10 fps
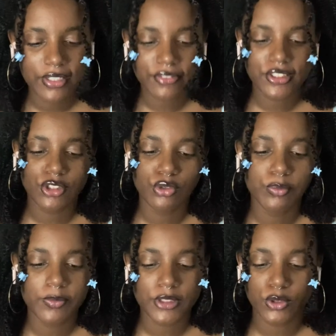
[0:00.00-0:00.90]
if she do
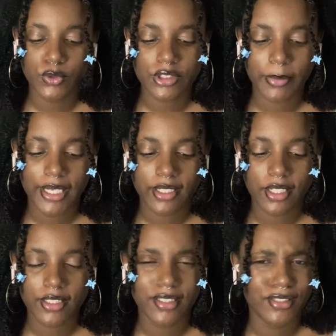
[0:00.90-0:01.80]
choose somebody
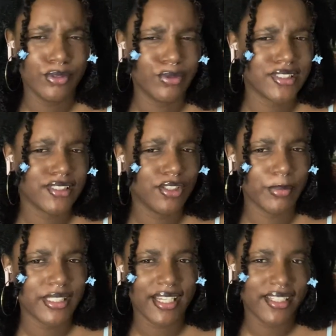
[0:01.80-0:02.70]
other than the Duke, it's still gonna
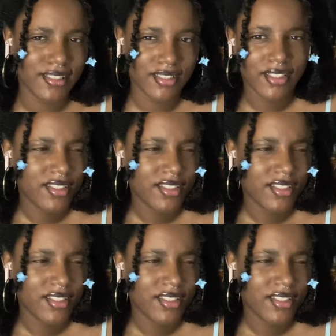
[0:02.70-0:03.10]
be like,